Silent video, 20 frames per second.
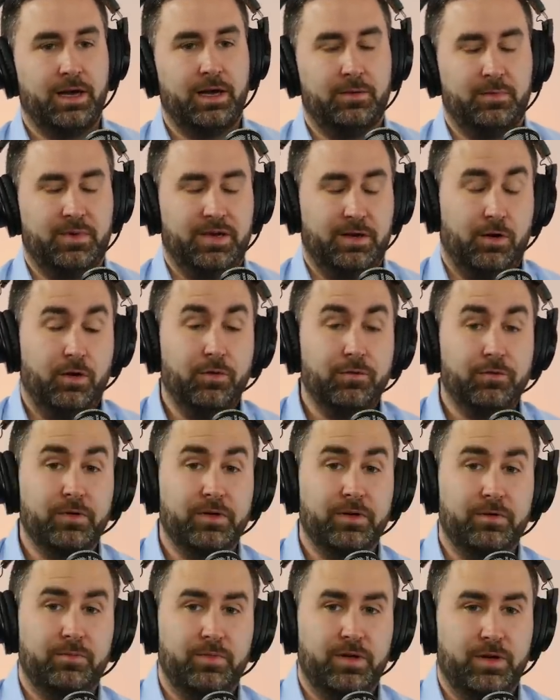I mean,
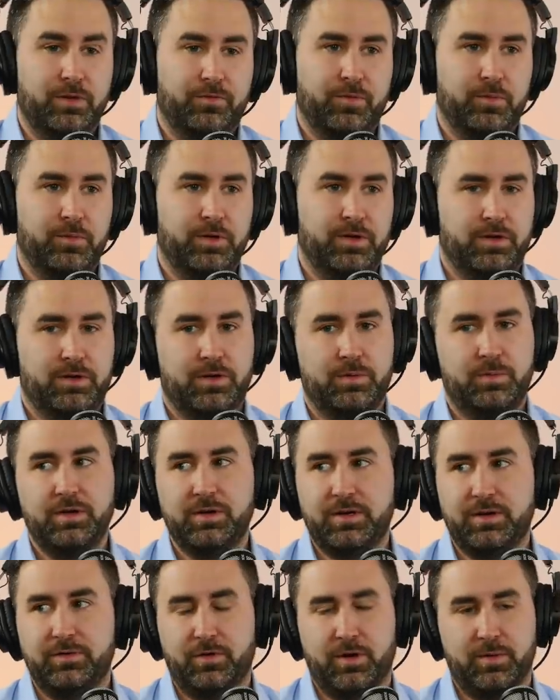hopefully, you know, from a
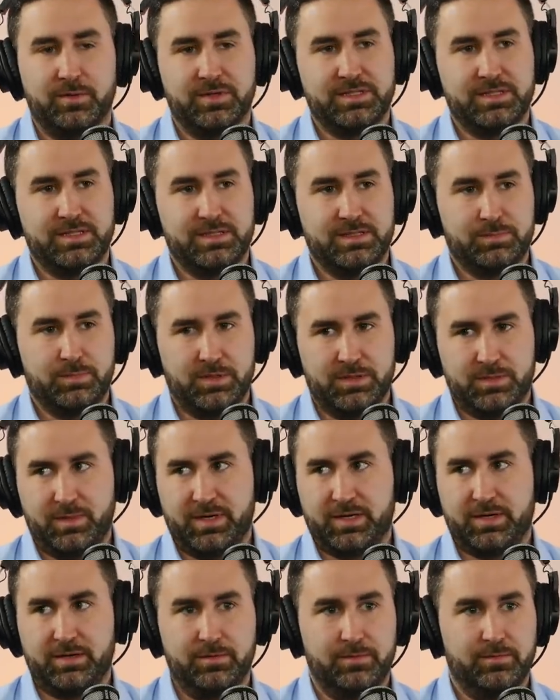community pharmacy
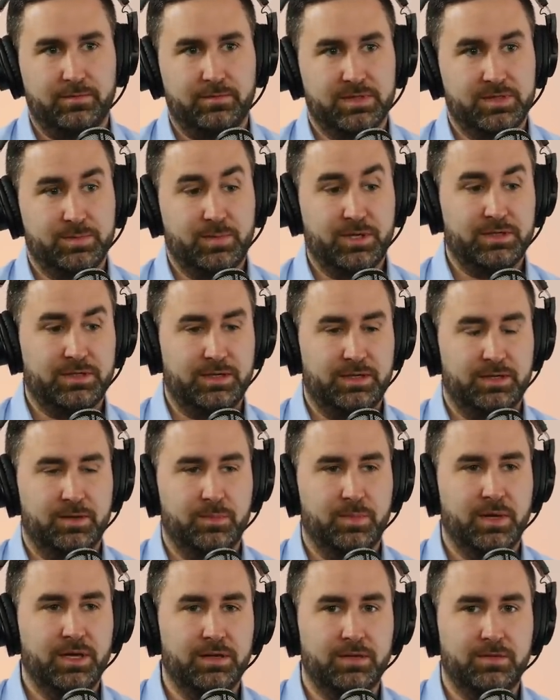perspective, especially
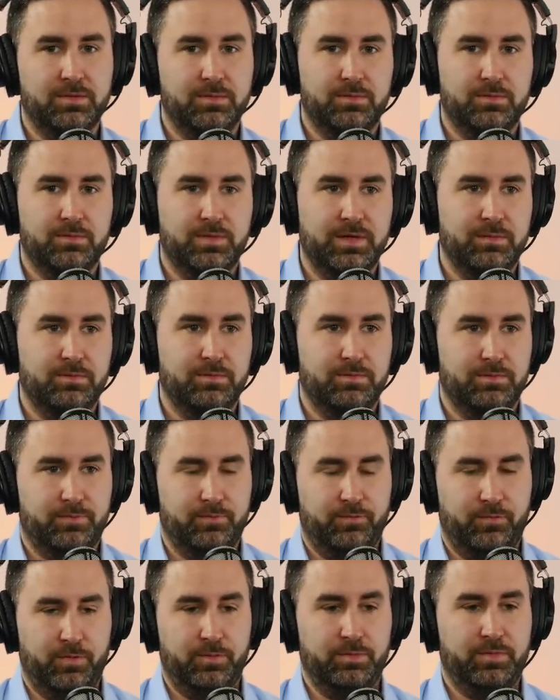independent, we
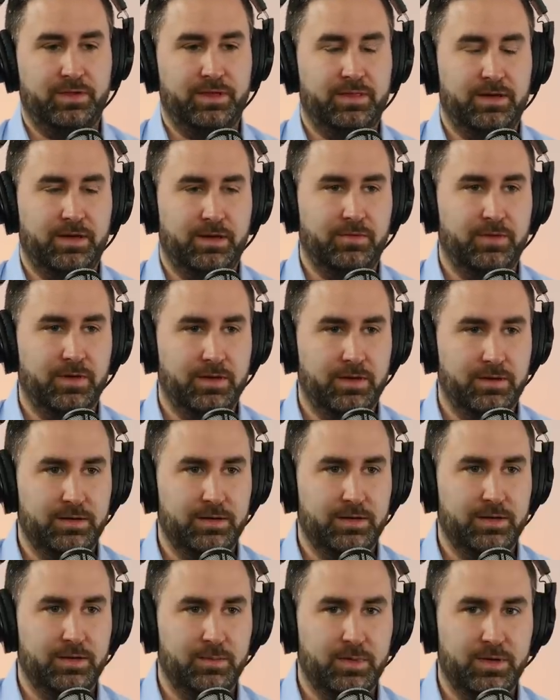firmly think that
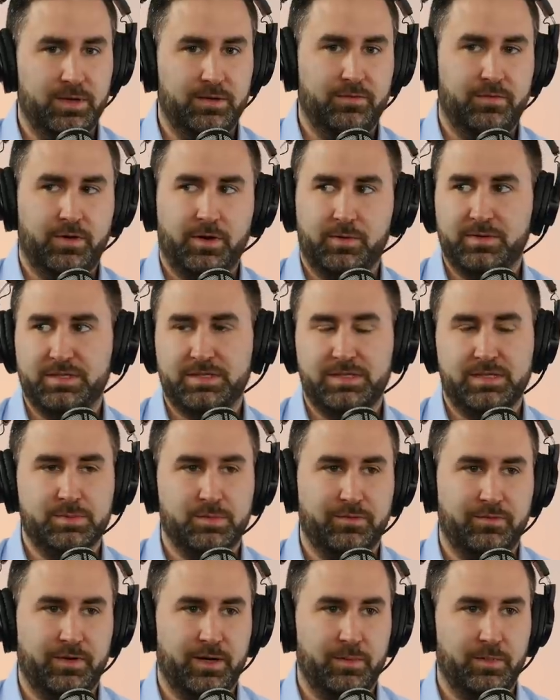independent pharmacies
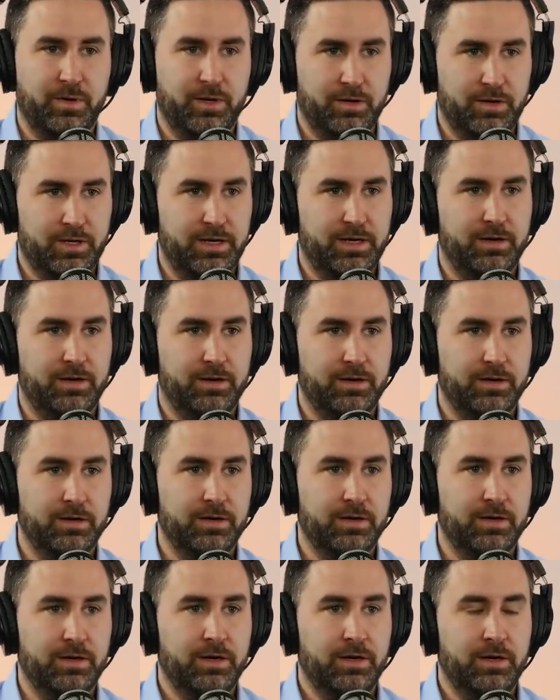provide better care,
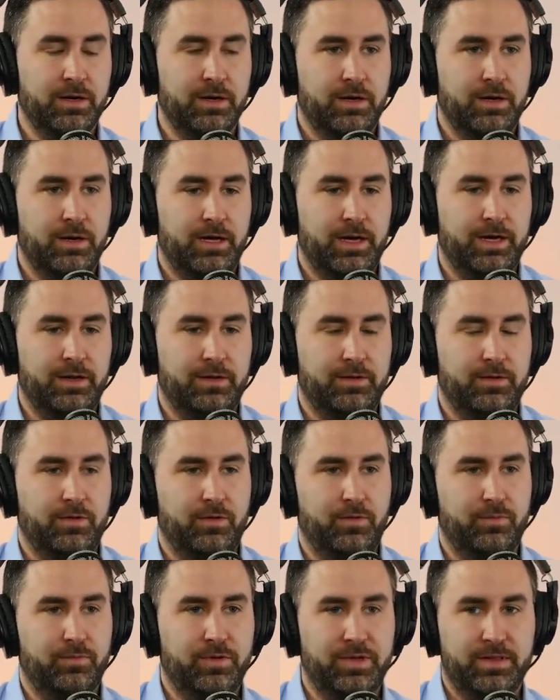and
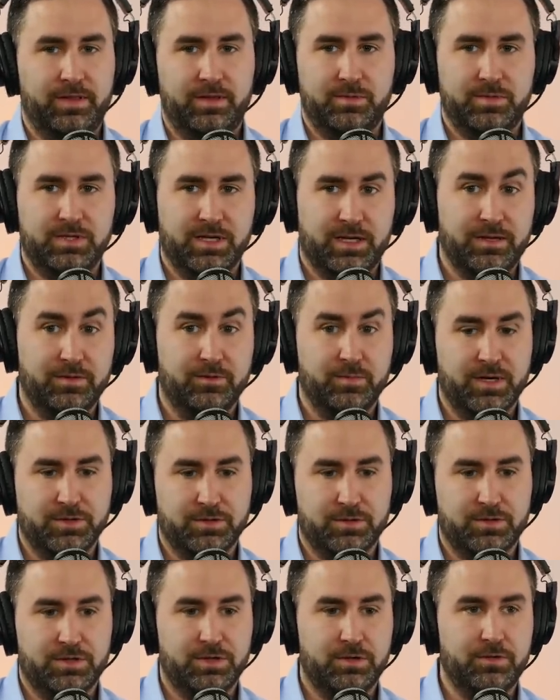hopefully, the objective
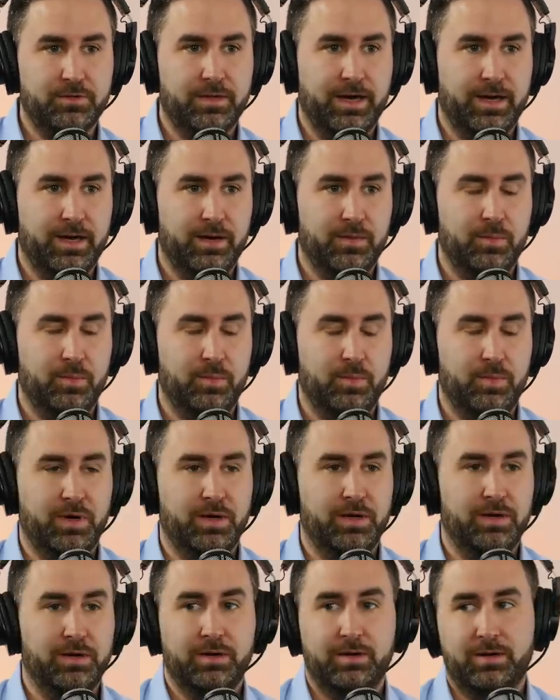measures show that.
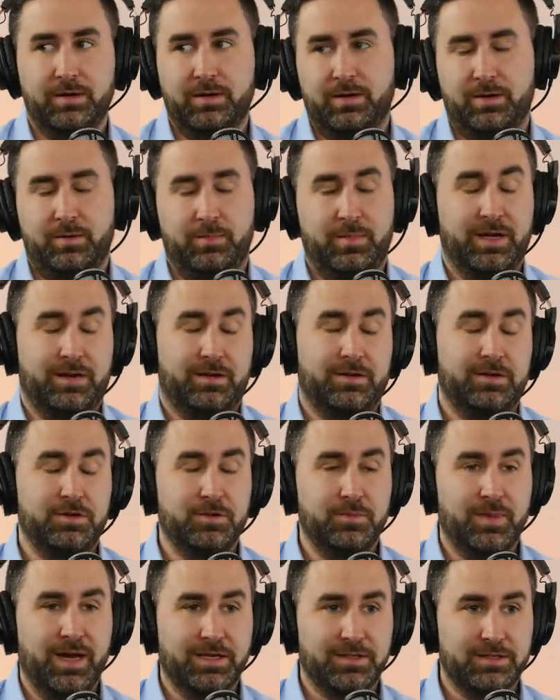But man, could you
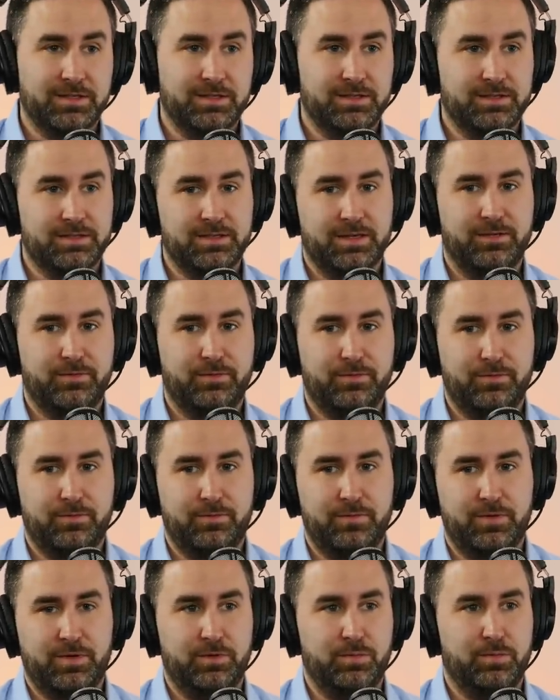imagine if
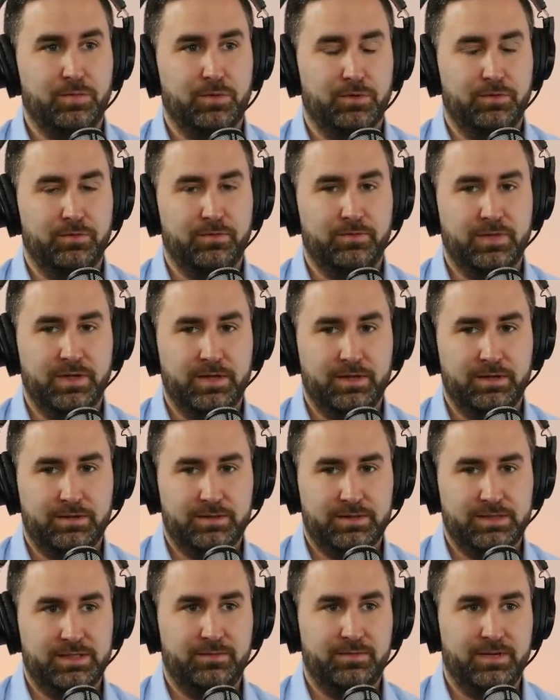you prove that
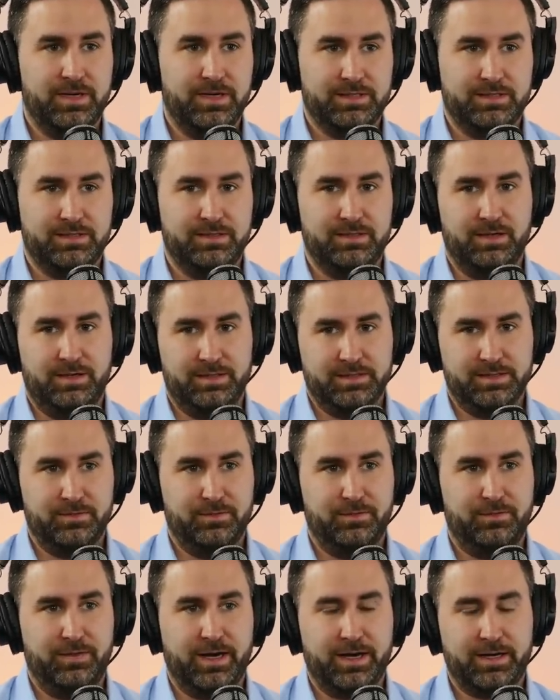CVS does
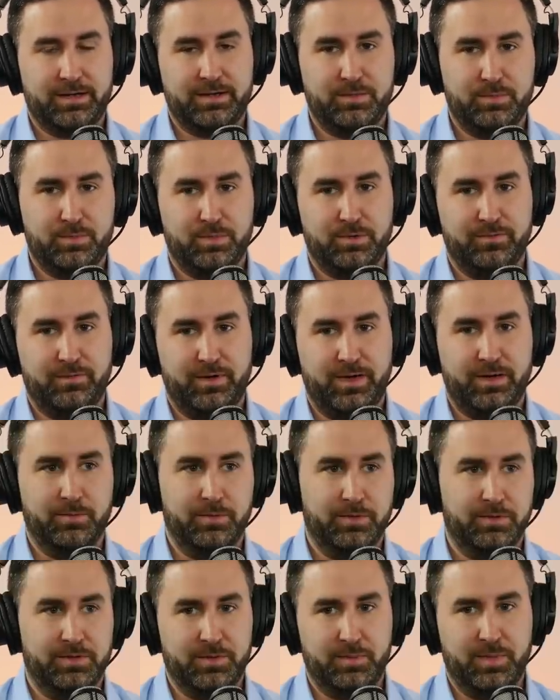in fact provide
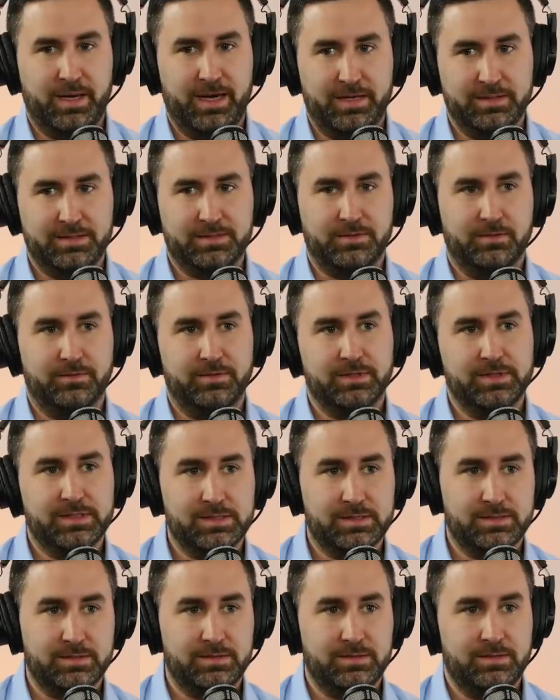really bad
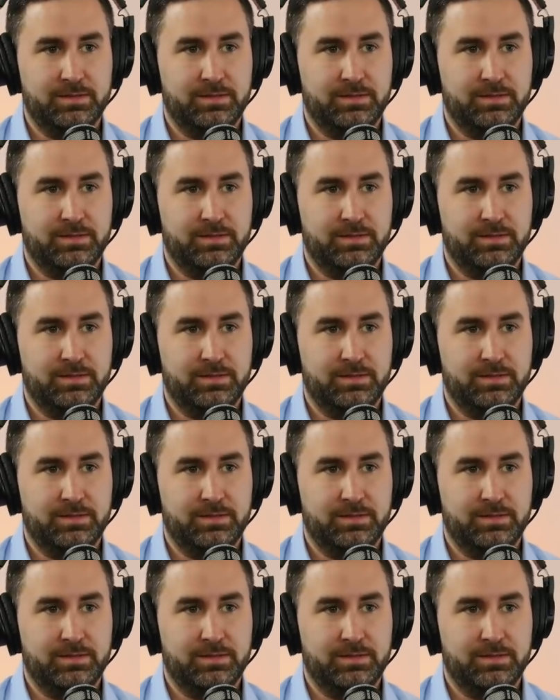service?